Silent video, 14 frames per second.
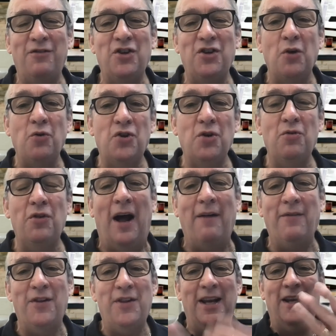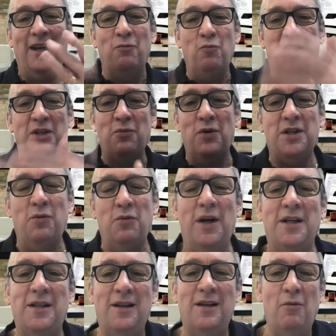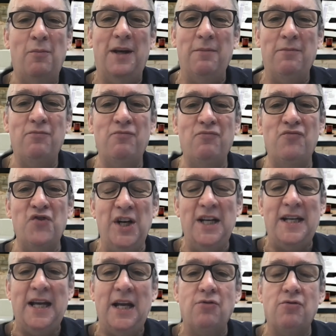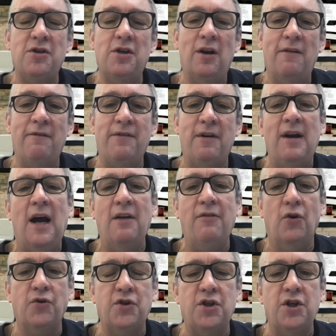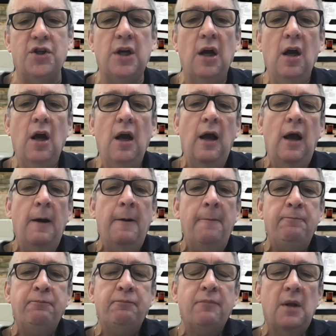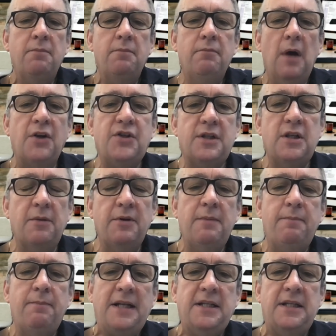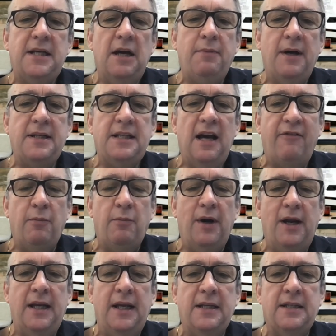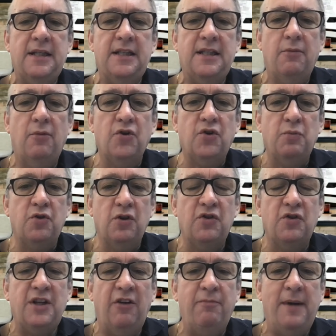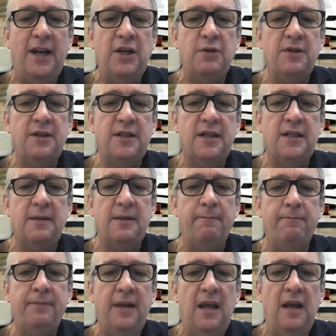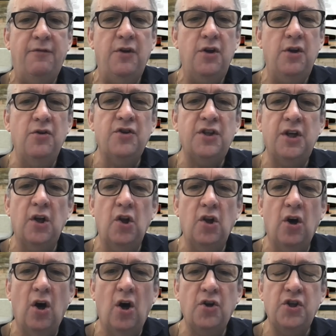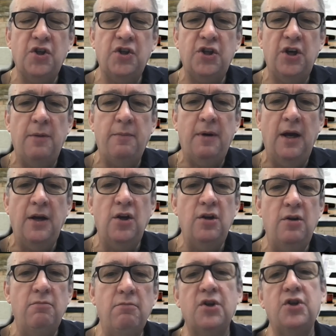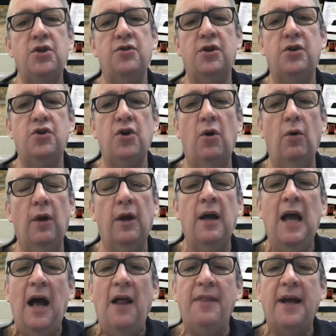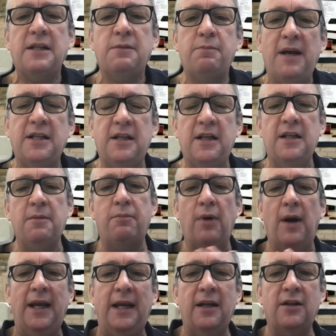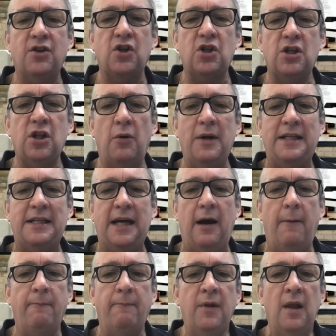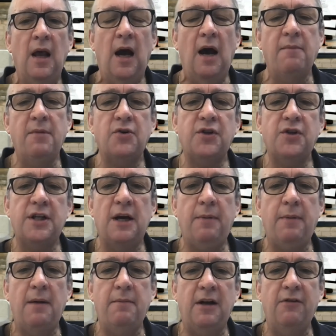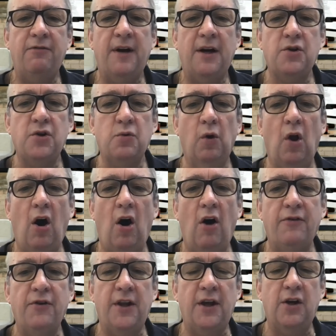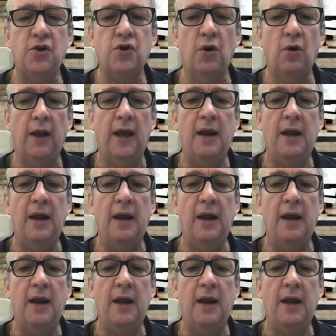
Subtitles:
If you don't do that, the thing can whiz and whiz and whiz, and it will become really dangerous at very high voltages. Some of the better turbines have a braking system or some sort of self-management system. If you're using the largest turbine, you must use a controller, and that's basically to brake it, to slow it down. And most of the turbine manufacturers will offer their controller.